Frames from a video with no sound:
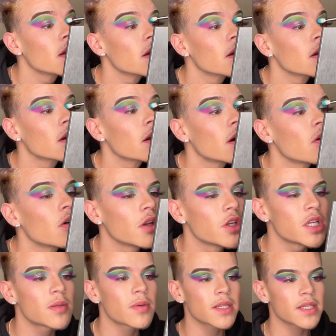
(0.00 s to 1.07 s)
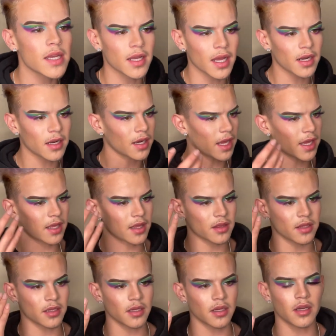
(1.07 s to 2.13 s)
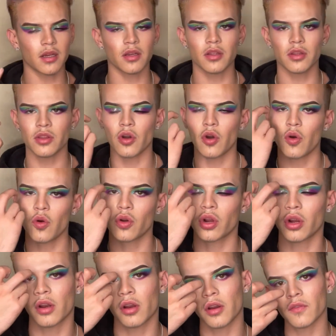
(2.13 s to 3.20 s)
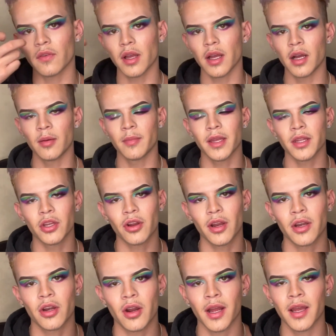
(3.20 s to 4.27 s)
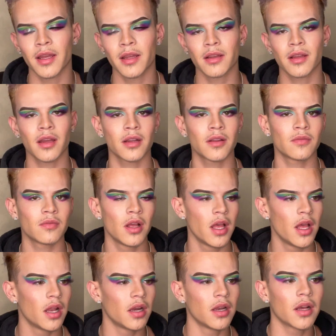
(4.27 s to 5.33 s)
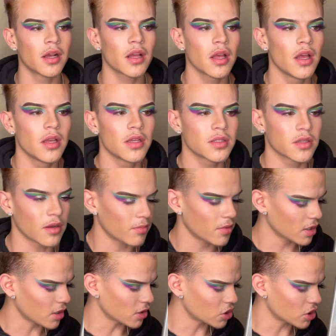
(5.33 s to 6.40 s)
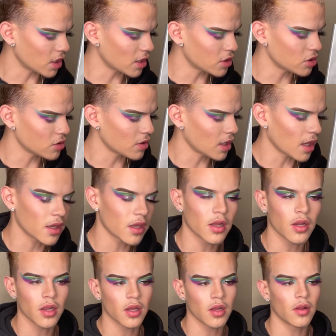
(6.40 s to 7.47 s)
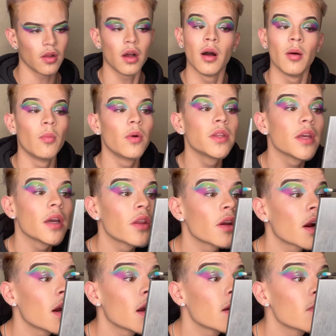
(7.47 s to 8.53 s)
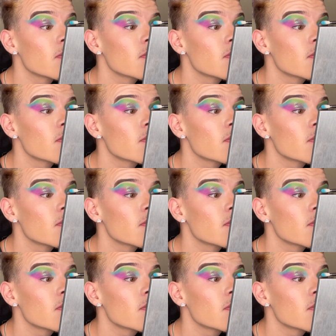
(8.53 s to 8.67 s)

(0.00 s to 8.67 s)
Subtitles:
go, just because I kind of like the whole curve in your inner eye kind of look. So I'm gonna try to do that with the other eye.